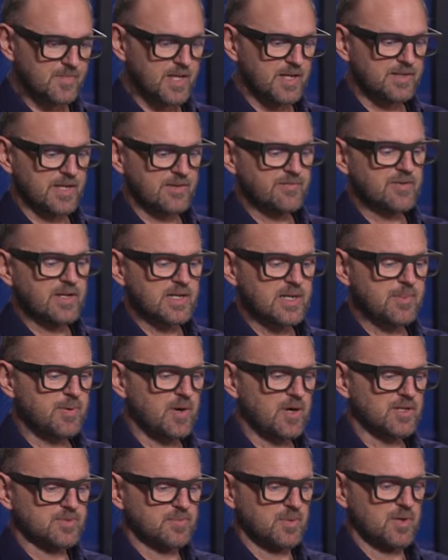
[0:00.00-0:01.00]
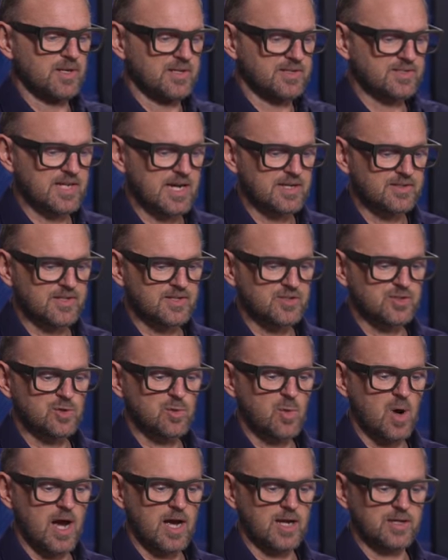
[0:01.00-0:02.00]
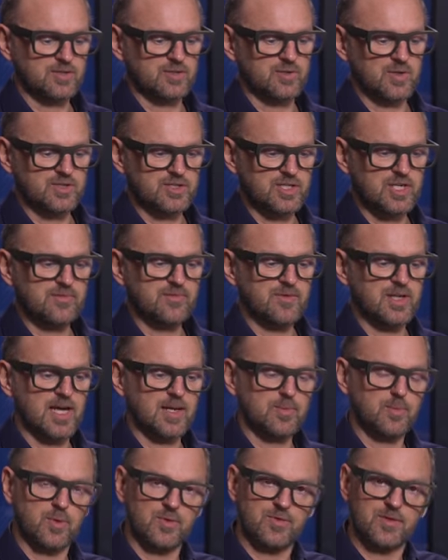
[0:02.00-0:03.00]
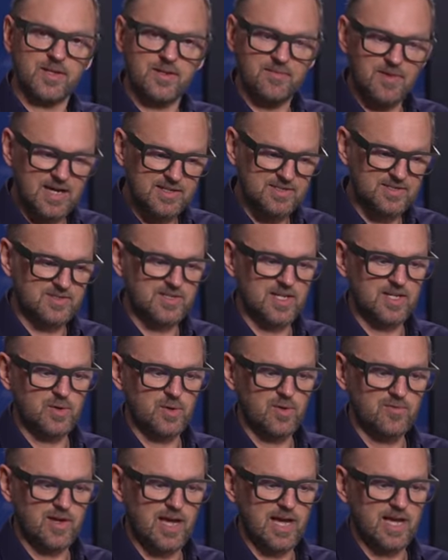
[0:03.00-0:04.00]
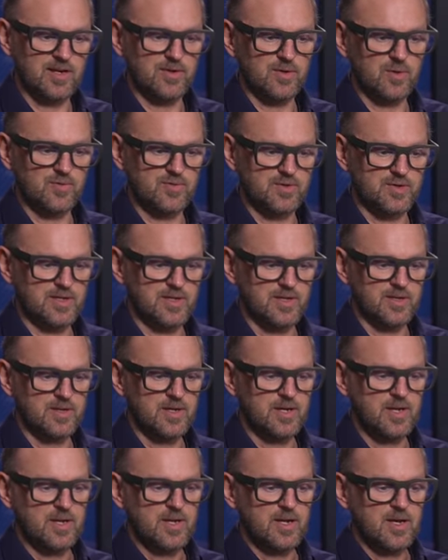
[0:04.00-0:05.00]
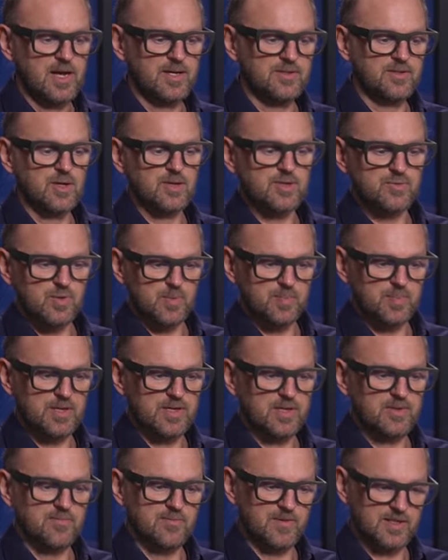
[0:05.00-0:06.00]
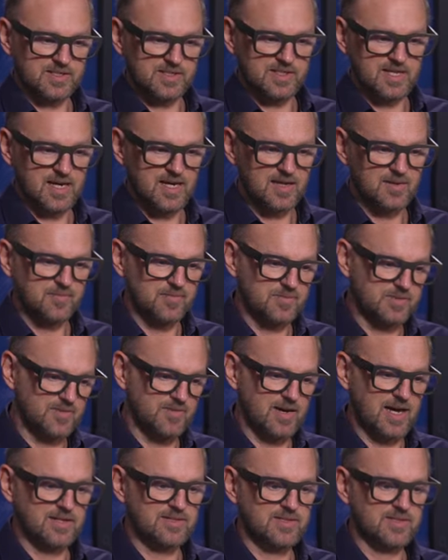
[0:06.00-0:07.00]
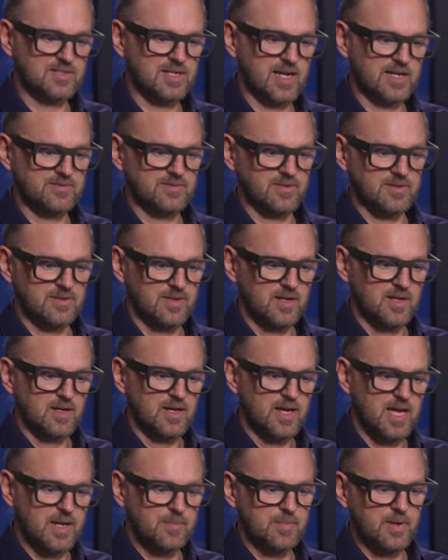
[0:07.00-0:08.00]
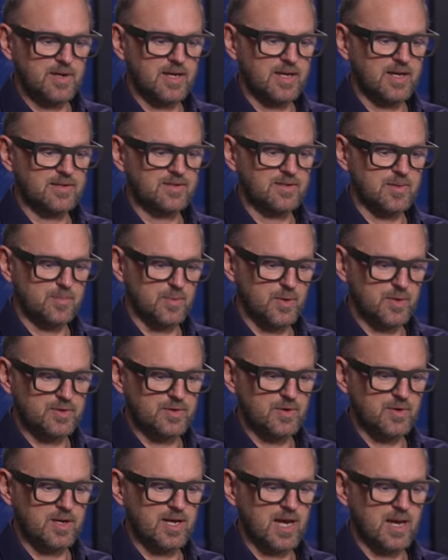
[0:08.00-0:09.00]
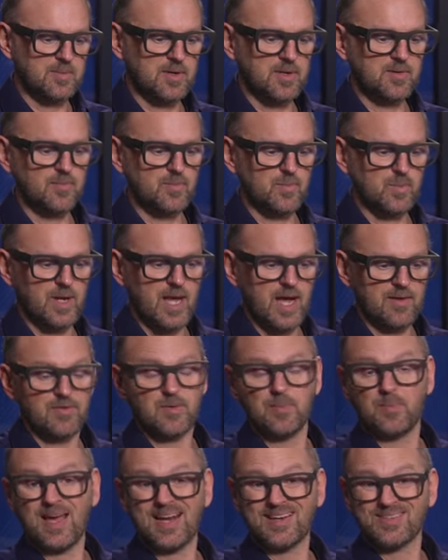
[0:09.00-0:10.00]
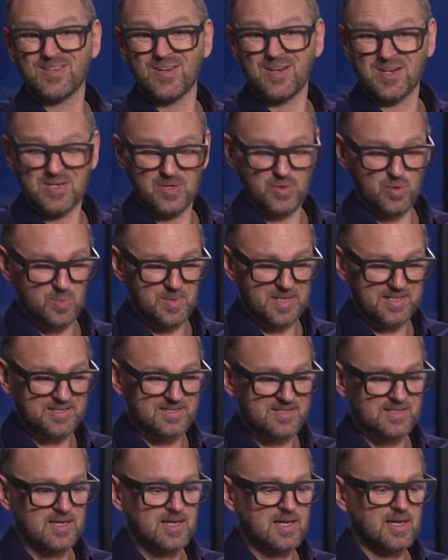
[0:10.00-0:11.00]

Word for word: definitely possible inside this UI to achieve that with the devices that you have added over here. And those would be Visca devices like the N-Bot head, the bird dog camera, we have the Panasonic Lumix,